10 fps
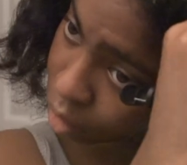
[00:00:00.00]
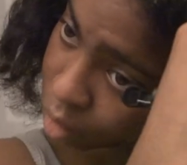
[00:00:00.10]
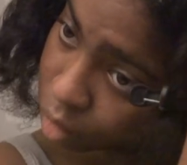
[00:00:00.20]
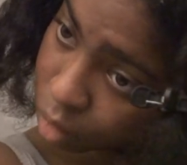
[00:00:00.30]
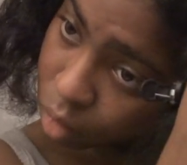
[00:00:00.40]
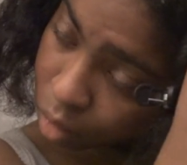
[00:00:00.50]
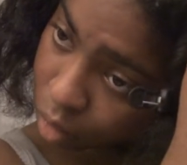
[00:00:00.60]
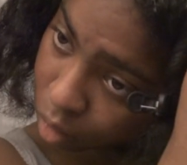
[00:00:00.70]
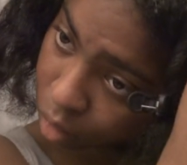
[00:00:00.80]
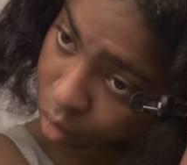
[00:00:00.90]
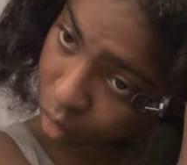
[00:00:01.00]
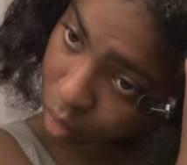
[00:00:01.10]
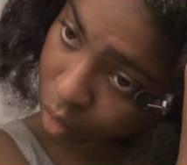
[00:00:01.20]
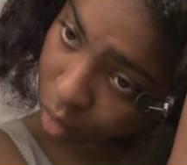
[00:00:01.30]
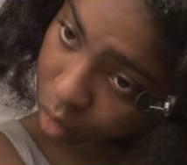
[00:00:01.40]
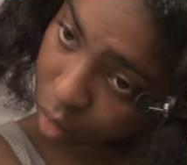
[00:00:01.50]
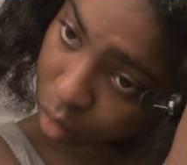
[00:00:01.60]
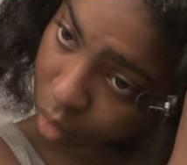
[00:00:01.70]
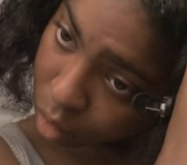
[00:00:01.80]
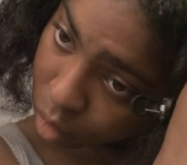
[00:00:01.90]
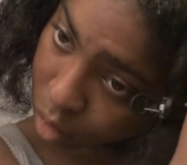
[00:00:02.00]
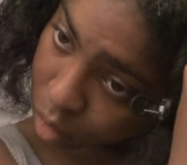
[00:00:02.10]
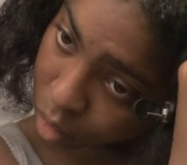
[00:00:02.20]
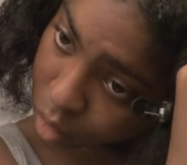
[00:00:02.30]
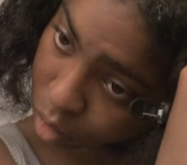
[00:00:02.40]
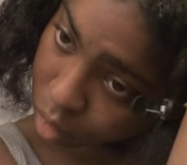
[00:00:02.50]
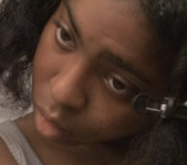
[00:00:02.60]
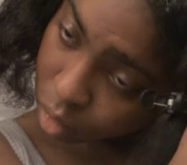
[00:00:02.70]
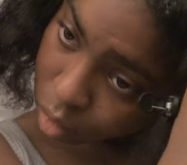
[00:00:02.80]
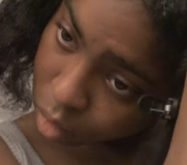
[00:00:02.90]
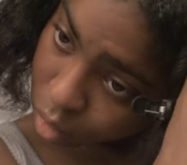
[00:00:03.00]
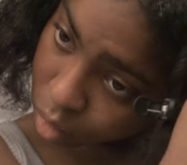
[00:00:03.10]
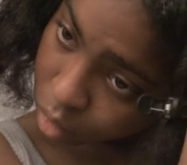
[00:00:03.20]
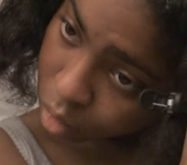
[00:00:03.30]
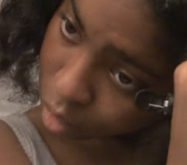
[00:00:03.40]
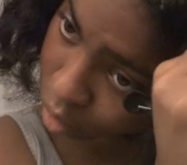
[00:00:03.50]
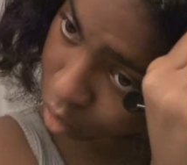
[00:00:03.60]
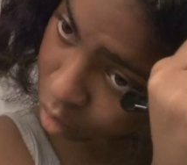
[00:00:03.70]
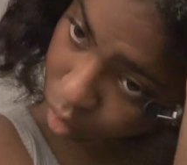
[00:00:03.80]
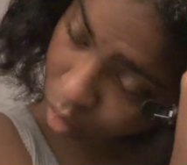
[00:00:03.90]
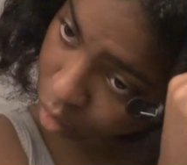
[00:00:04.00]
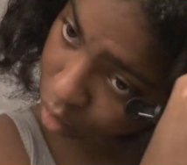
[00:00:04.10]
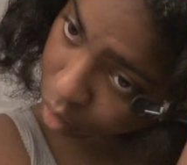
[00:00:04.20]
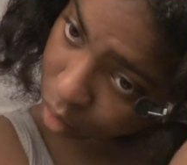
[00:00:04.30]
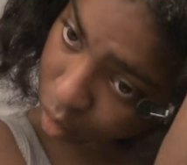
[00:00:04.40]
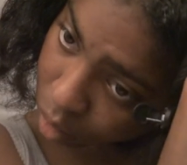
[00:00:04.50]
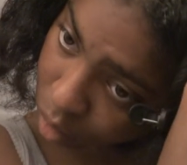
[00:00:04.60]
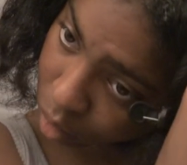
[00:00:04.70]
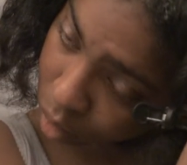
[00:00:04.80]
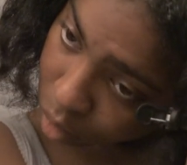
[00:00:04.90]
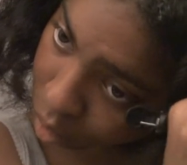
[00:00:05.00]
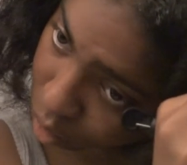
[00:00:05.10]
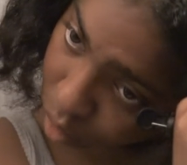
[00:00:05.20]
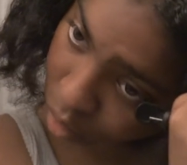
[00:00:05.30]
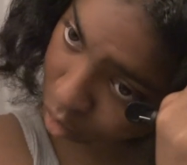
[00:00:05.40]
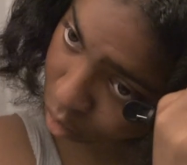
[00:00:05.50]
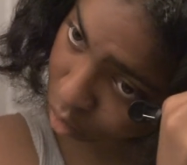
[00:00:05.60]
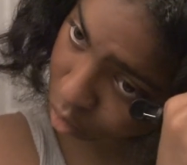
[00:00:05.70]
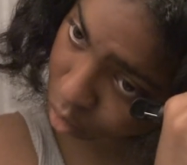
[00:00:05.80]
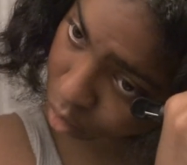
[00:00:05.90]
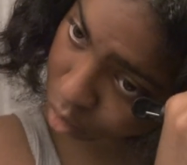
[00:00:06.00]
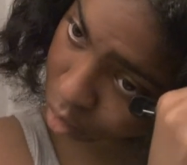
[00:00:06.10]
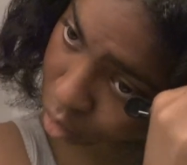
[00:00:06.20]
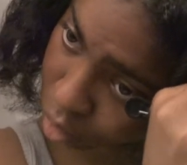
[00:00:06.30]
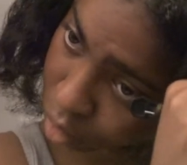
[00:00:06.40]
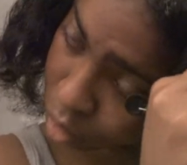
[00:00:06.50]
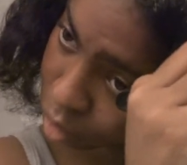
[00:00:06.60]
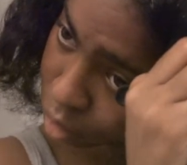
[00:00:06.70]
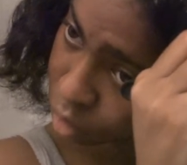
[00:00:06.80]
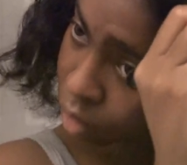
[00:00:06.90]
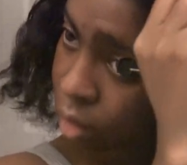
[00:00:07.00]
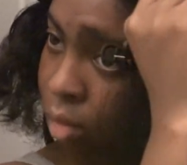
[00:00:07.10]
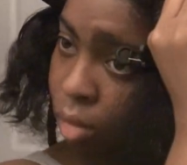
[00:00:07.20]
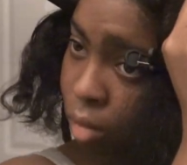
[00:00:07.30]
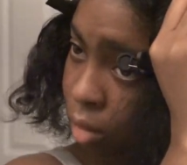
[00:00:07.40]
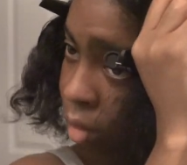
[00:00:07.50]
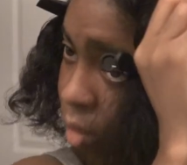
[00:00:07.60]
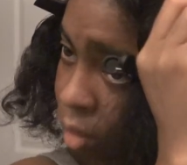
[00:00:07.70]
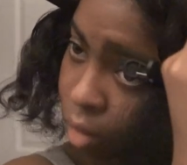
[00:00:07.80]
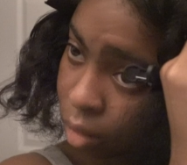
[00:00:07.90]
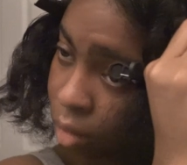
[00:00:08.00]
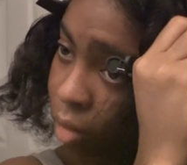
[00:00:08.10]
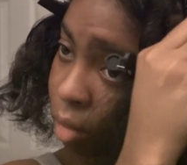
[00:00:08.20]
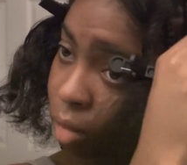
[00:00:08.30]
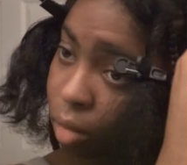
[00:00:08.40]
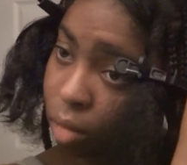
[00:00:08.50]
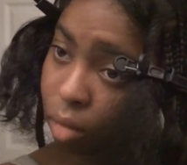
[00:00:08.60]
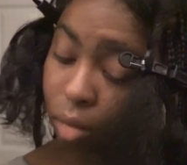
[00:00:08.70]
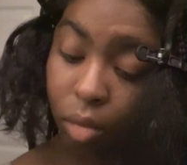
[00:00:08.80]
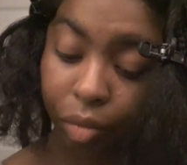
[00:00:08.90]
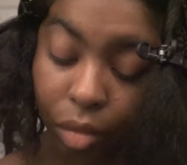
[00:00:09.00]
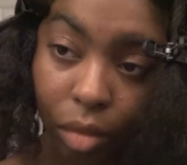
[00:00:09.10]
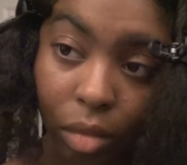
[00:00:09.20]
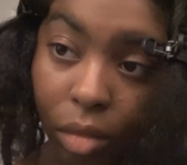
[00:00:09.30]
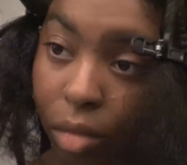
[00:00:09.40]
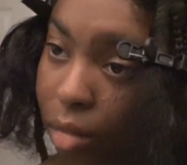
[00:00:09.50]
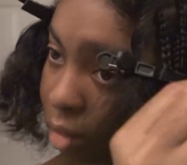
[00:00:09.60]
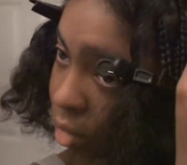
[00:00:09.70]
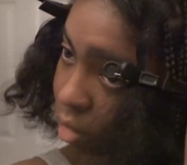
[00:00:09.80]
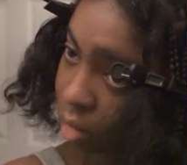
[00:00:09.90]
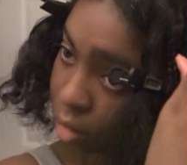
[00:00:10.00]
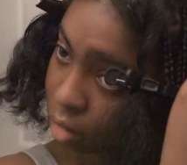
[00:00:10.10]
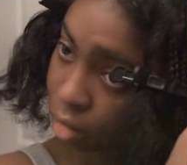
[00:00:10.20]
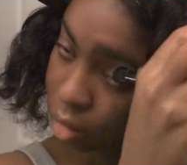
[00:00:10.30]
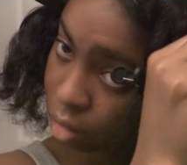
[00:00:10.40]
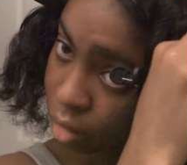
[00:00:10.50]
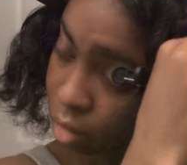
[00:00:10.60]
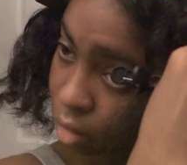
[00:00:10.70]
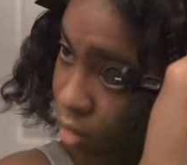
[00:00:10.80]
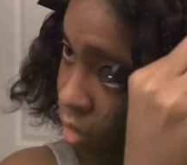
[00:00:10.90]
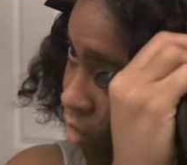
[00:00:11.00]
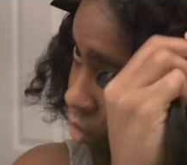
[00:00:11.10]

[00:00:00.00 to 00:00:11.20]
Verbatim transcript: pieces of hair. Um, I've had this style in my hair for about a week now, and I will say that even though the curly hair is really, really pretty, it does get